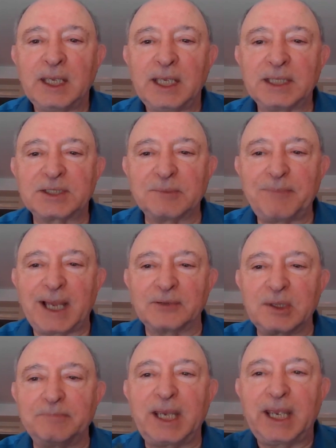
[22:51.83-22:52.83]
it's about
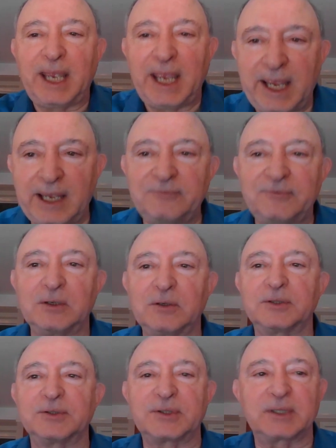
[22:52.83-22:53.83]
the
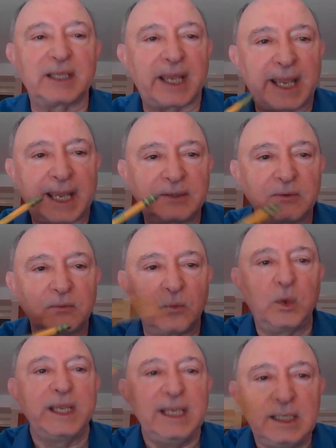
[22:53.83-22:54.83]
behaviors that
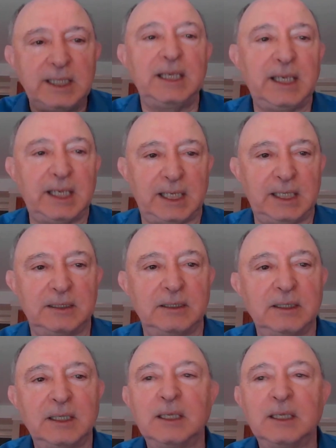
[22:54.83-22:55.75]
we need